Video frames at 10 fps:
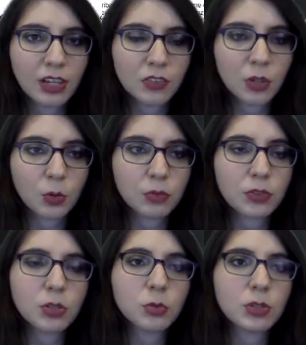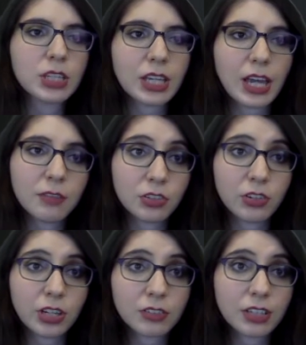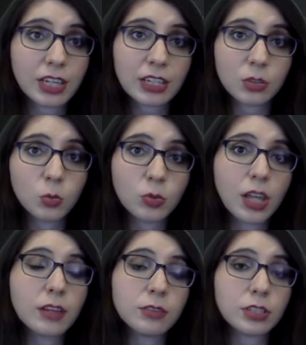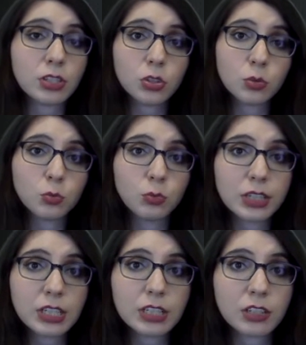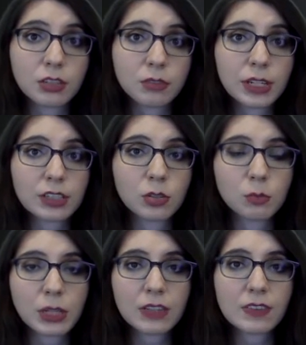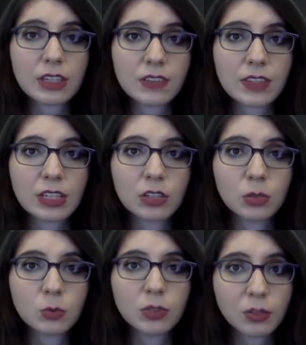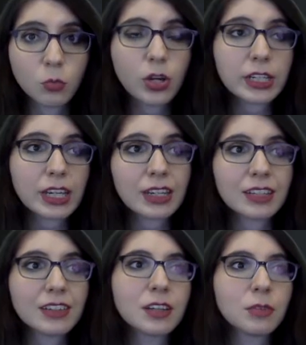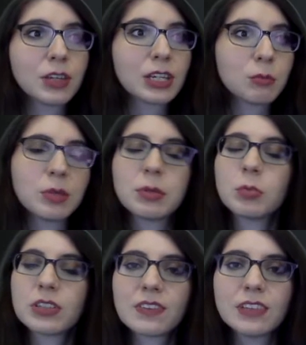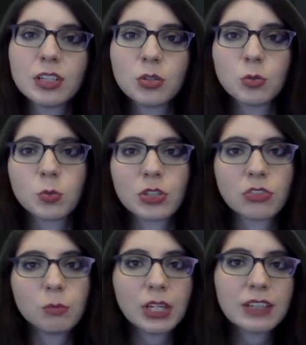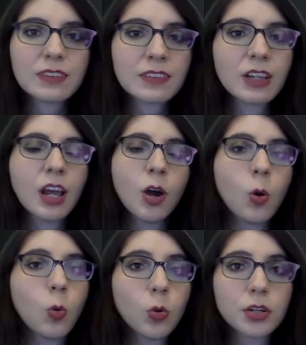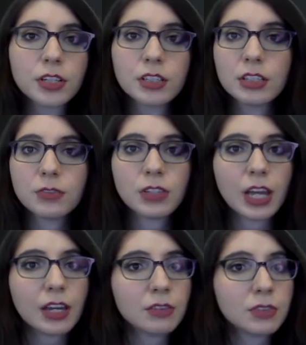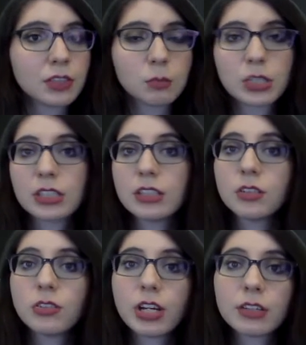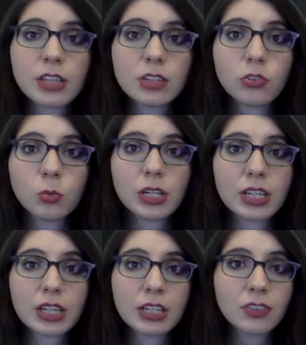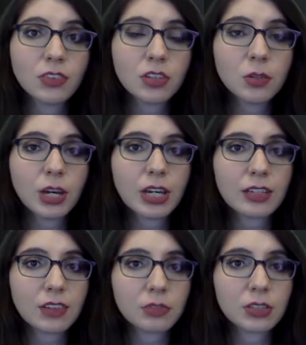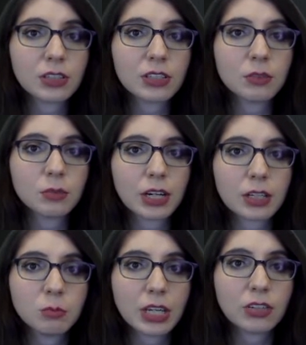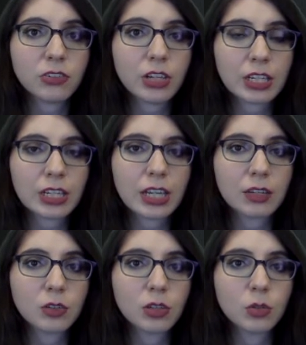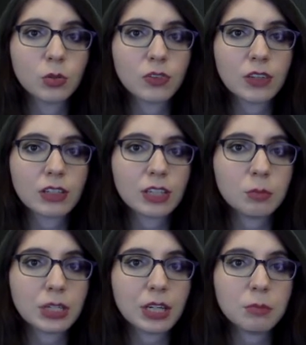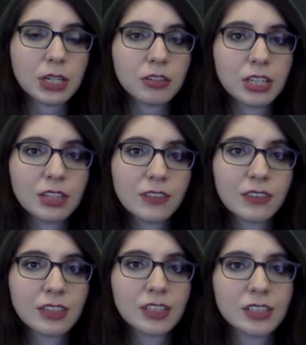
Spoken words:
So if you really have a genre that you love and you read on a regular basis and you want to get an idea of like maybe what's new and what you missed, or if you have a completely new genre that you want to get into, I definitely recommend checking out those keeping up areas.